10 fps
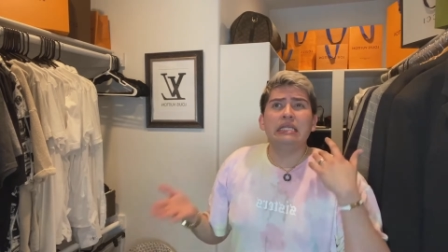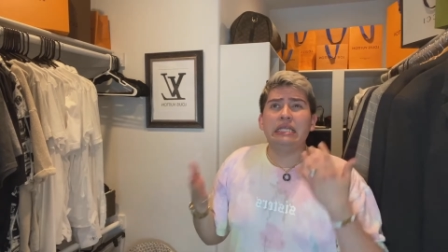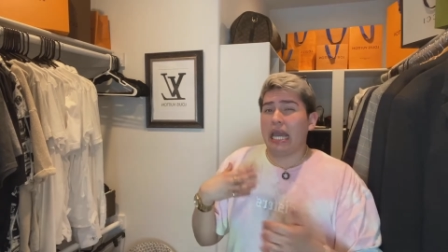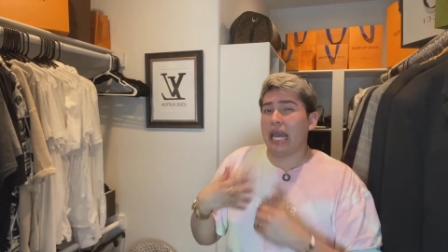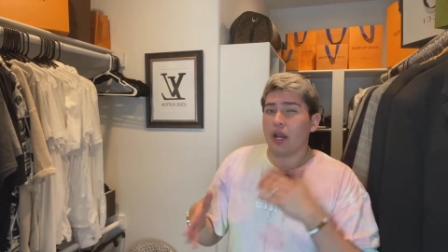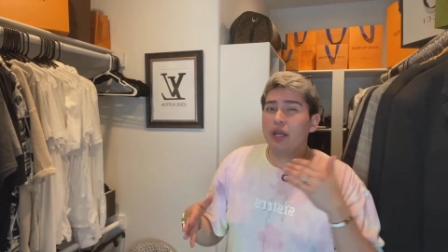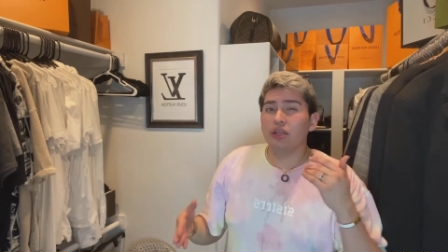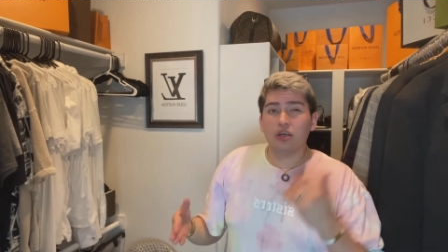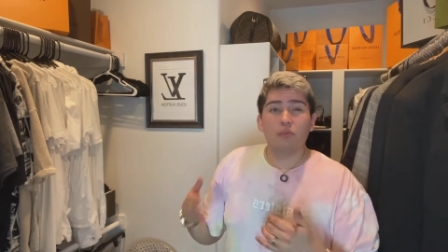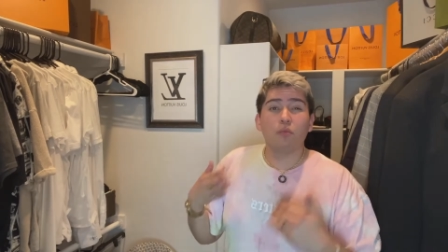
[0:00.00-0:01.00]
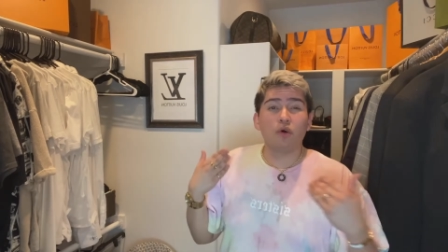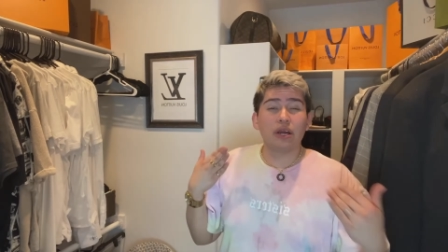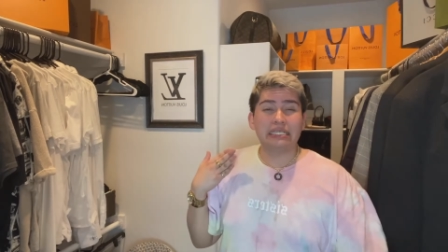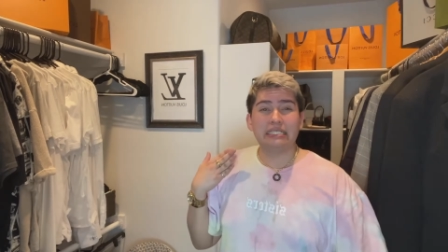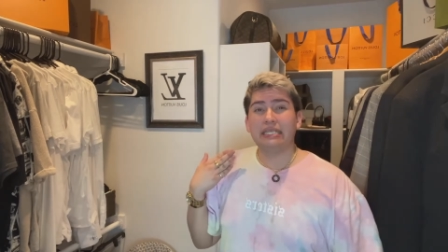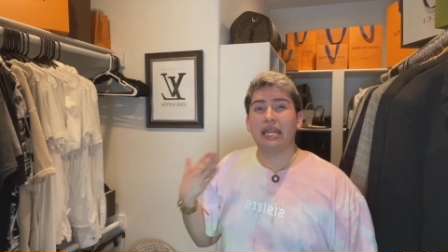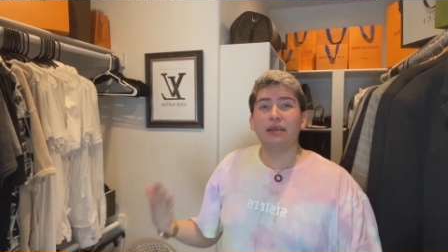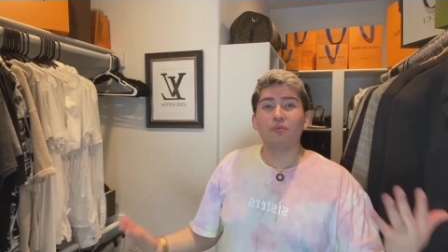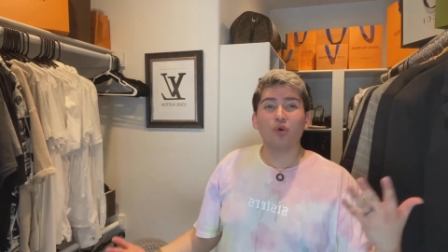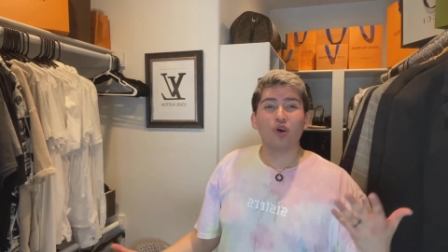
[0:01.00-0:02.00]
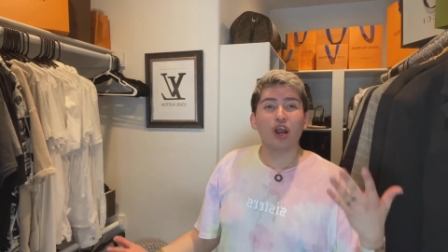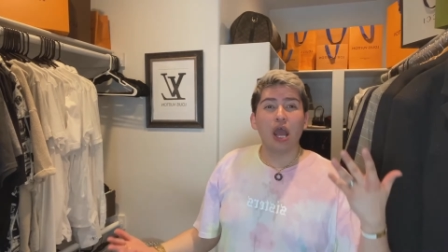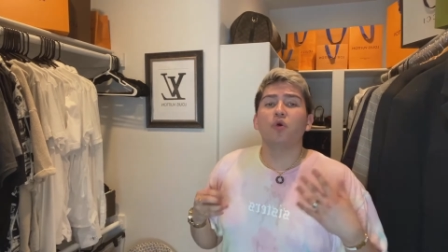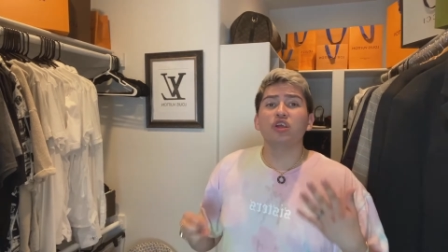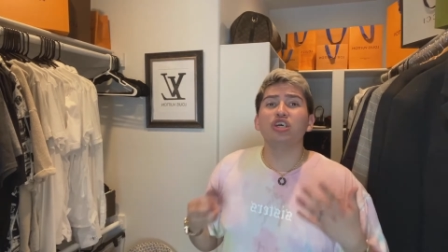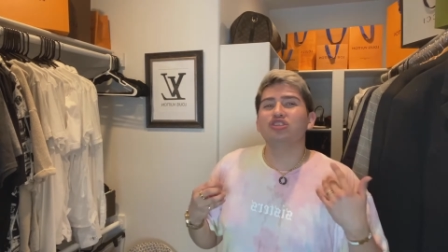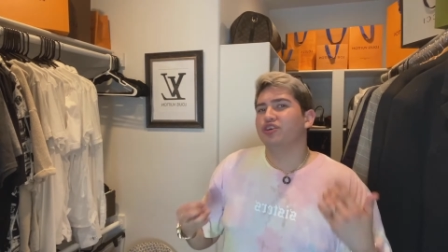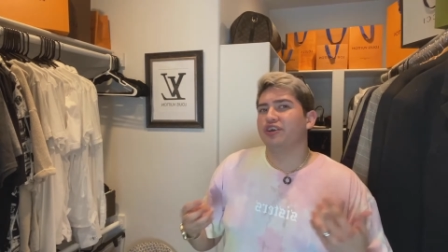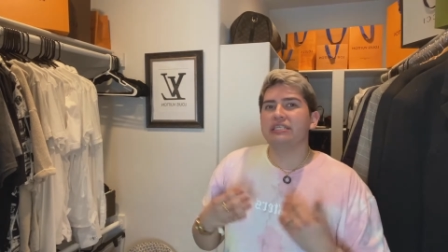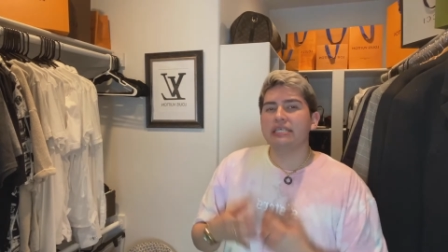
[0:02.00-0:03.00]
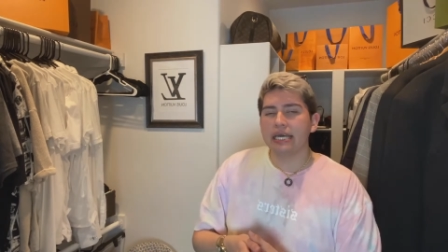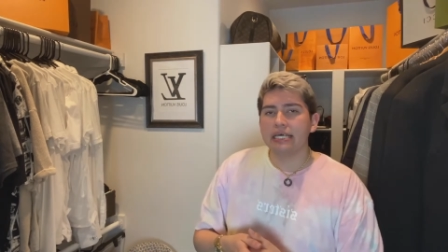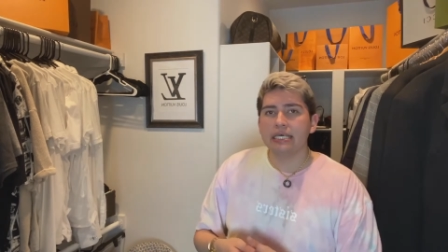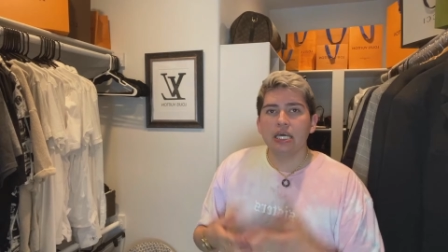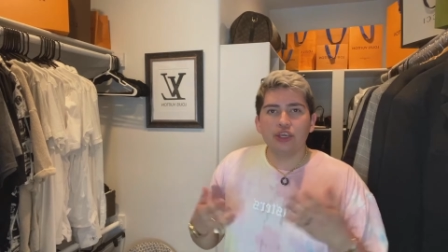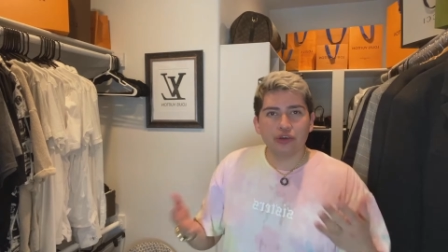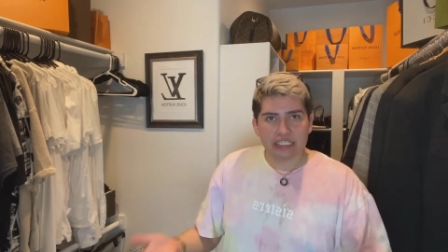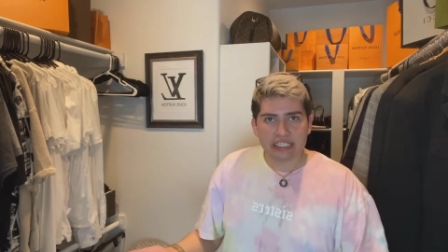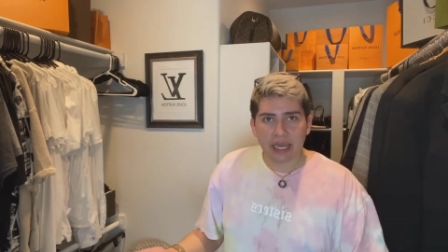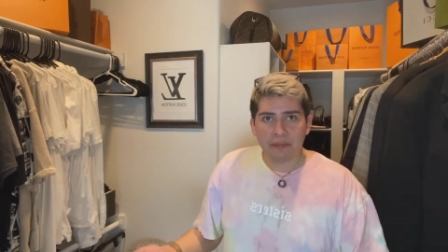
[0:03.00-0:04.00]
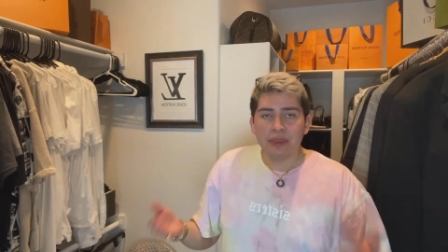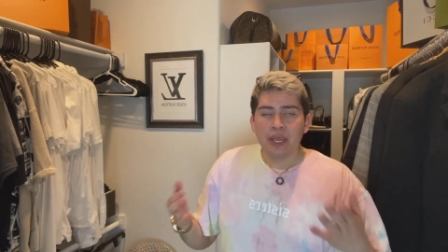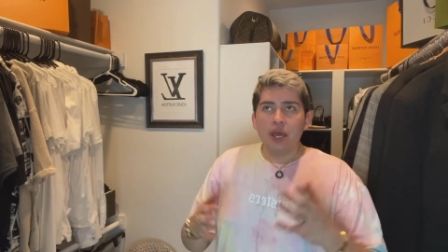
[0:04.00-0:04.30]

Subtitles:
the area look more aesthetic and more luxurious, I guess you could say.